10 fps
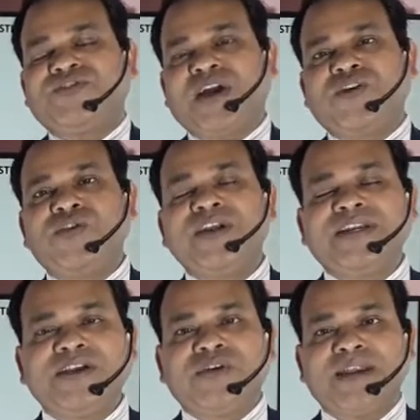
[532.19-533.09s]
So according
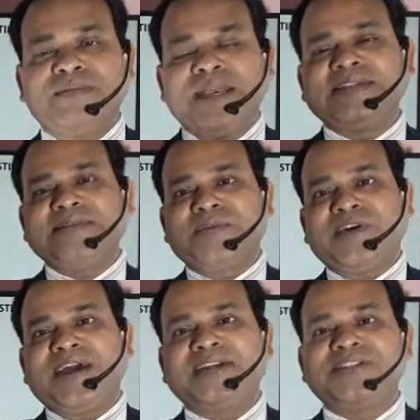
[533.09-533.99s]
to you can make some
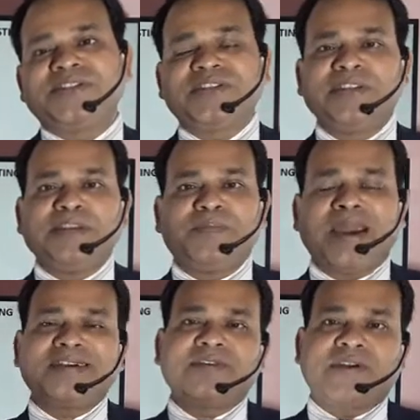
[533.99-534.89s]
corrections in the
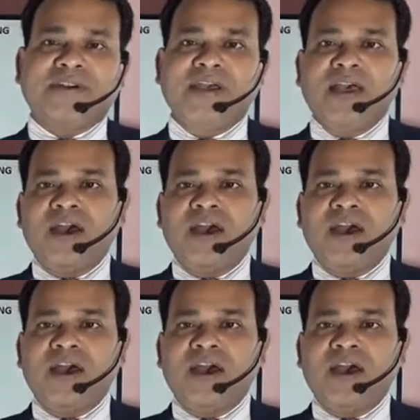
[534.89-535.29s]
pattern